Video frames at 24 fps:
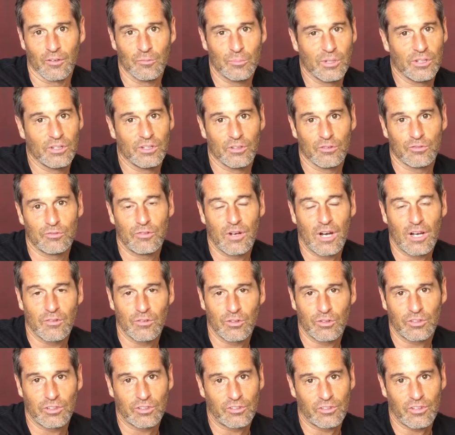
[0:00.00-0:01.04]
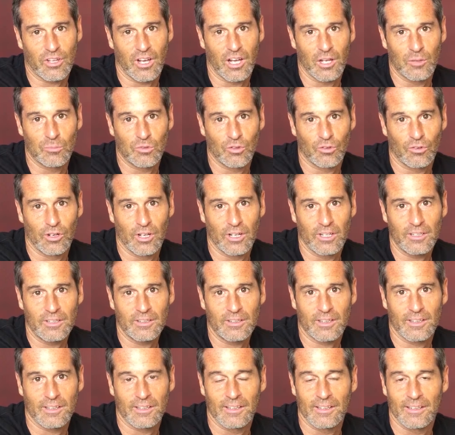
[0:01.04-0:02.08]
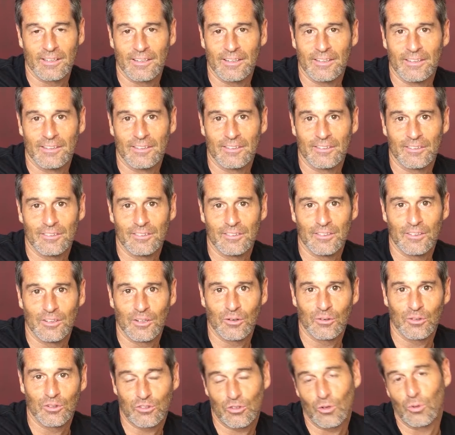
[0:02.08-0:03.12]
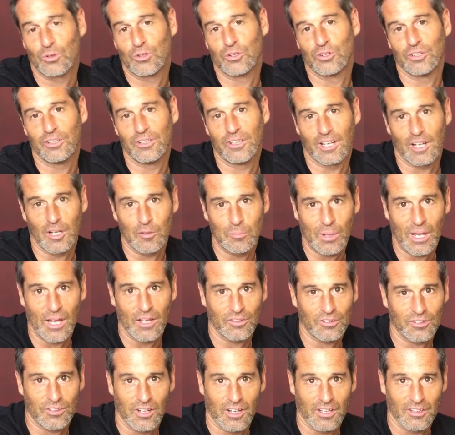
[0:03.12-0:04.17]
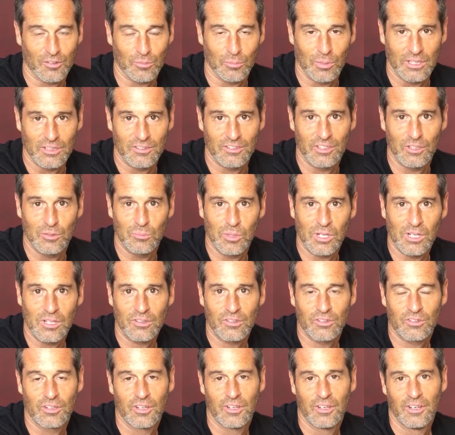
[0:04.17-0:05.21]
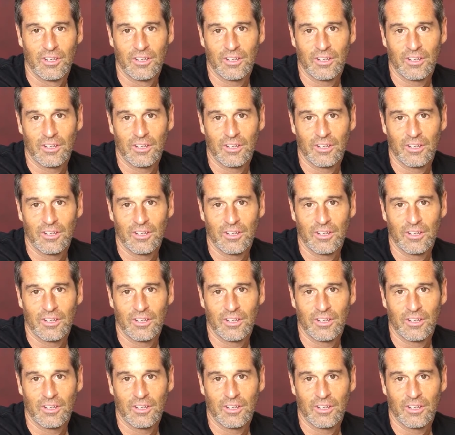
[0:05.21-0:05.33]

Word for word: I've been here five or six times already, and you know, so good that I pass it on to my teammates.